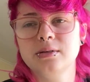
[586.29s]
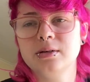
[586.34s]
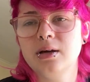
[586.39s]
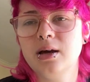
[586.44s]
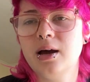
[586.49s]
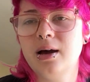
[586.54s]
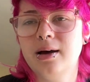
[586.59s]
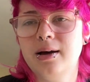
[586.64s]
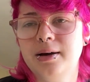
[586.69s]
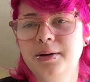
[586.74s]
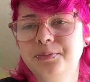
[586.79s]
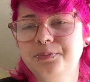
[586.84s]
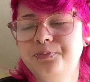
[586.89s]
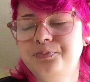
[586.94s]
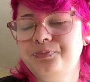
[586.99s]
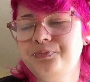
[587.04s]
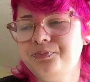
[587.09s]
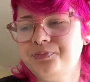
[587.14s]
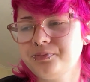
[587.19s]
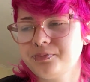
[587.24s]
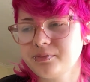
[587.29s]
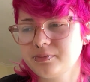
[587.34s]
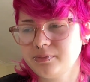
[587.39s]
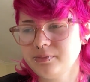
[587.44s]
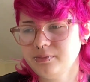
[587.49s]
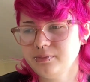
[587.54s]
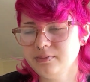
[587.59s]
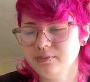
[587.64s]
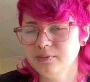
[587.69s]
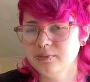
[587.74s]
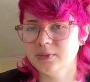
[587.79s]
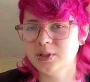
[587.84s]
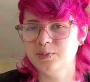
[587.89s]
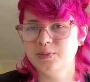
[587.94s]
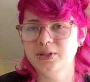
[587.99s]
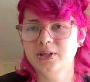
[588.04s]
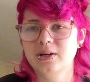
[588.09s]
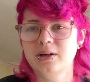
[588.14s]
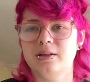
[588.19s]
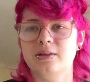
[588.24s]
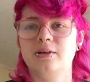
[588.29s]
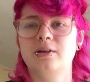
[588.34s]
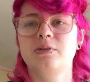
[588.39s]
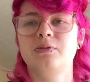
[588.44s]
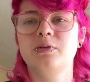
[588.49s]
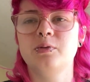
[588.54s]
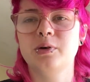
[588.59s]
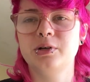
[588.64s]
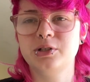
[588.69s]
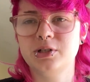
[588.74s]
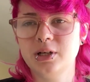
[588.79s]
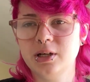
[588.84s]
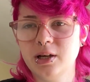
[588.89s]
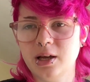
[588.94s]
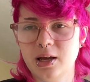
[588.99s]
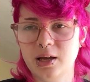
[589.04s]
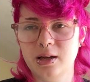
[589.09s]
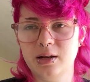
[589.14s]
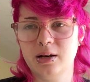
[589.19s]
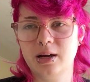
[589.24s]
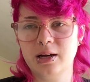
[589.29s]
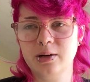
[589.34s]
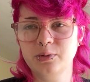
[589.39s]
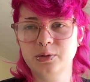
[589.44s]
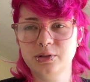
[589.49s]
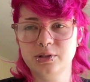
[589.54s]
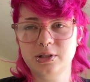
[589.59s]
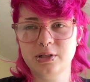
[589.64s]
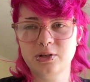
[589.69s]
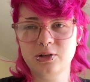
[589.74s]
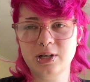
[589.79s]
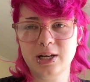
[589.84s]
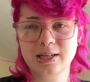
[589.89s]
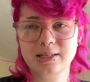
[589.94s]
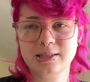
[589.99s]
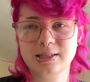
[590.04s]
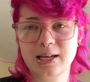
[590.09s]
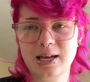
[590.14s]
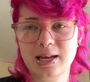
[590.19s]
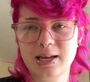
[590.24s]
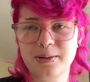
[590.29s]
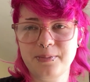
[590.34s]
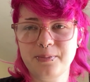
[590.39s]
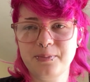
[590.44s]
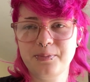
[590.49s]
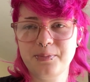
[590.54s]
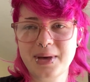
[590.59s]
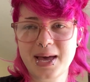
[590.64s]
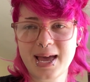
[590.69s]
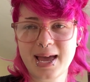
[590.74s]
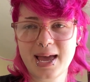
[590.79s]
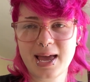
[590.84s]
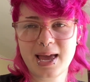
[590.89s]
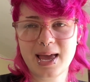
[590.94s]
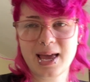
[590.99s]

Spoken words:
But yeah, thank you for watching, and I will see you next time. Bye!